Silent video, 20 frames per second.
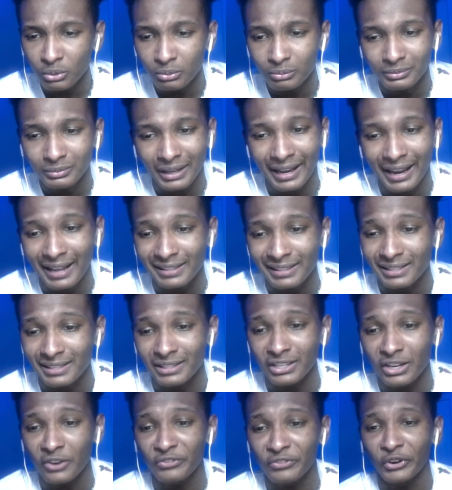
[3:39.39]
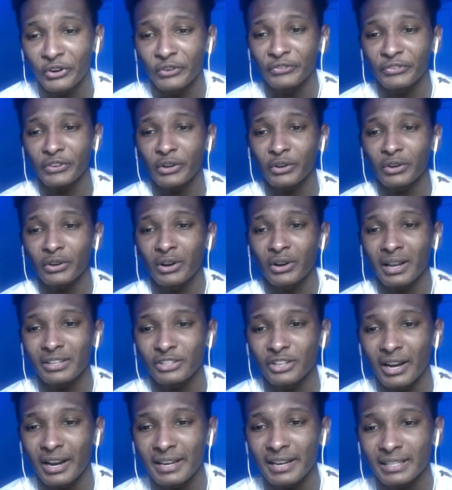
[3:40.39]
They have to sell for a field goal. That's
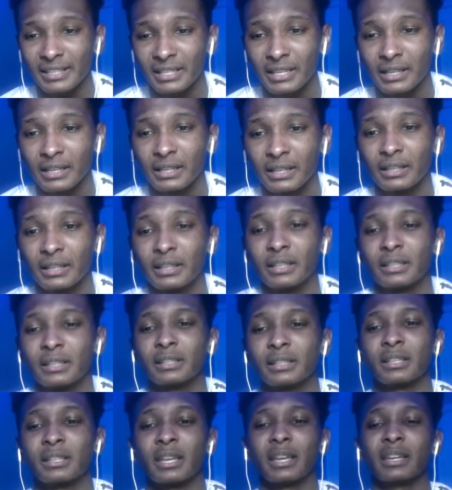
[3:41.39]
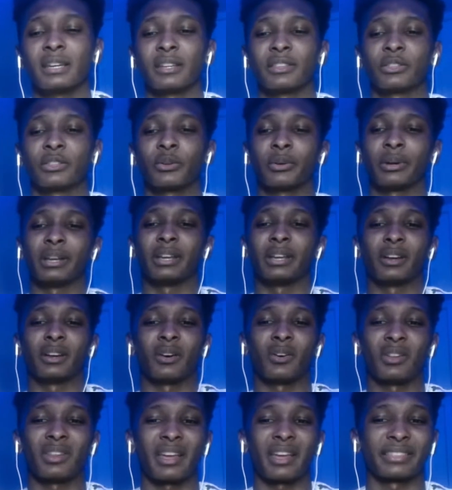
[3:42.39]
crazy. 10-3
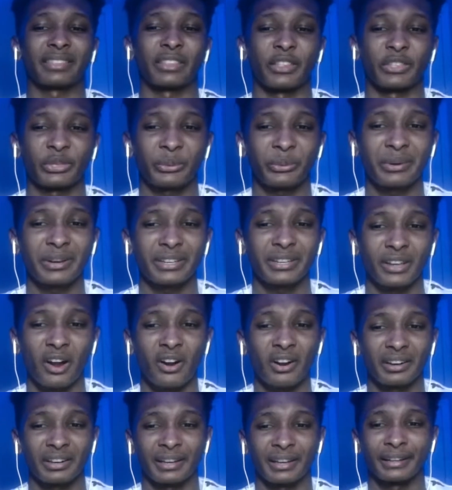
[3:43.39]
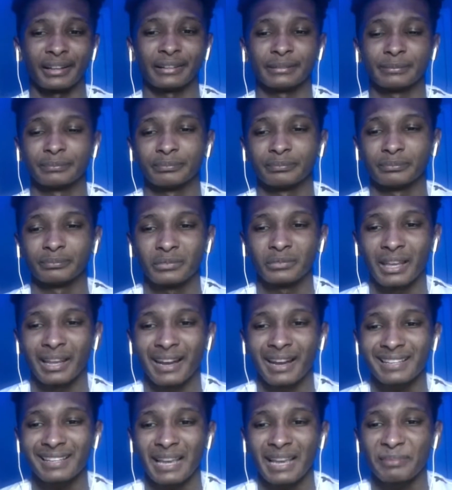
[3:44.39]
on like the 3-yard line. Yeah,
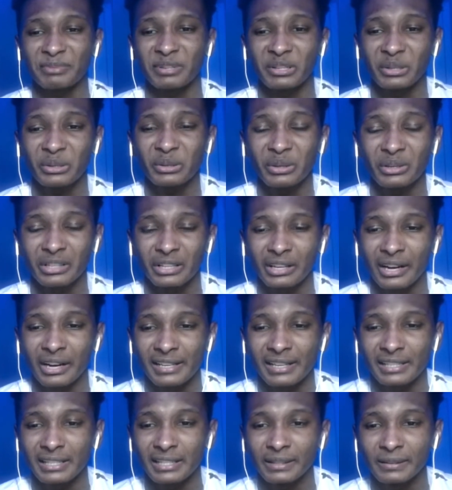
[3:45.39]
that's absolutely crazy.